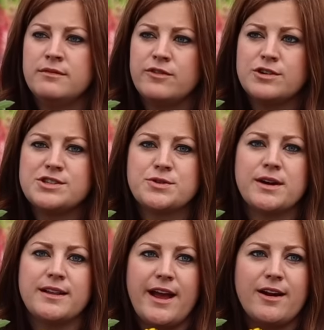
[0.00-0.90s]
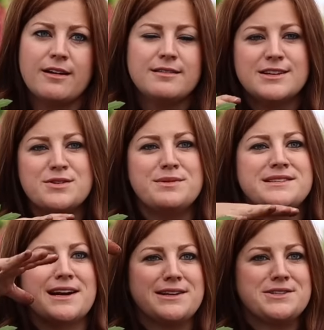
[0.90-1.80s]
first story layer. This would be
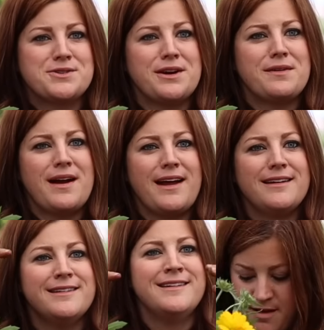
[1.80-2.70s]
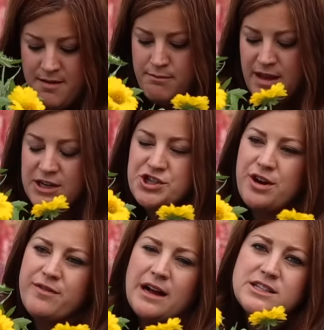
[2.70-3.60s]
second story, right? Make sure
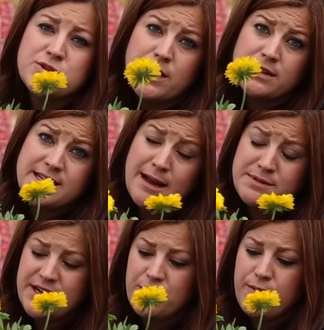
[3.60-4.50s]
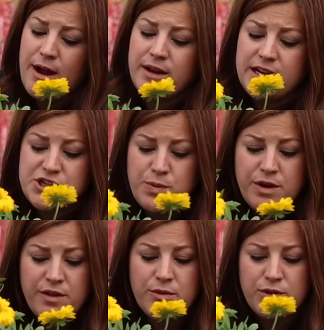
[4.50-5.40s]
I've got soil tamped in around each one
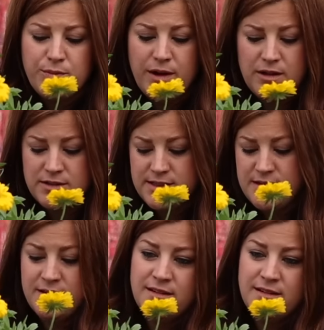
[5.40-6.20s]
of their root balls.